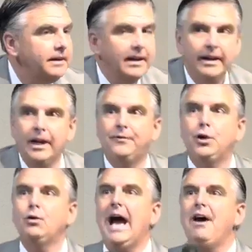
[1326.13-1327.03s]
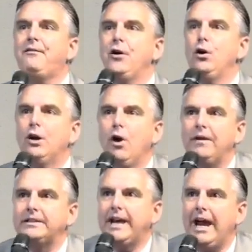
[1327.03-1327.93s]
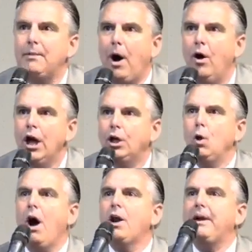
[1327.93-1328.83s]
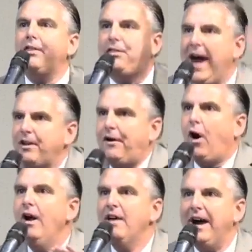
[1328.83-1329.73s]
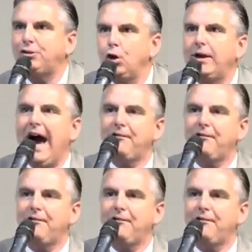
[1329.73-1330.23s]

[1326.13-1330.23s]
If you got food on the table, you ought to be thankful that you got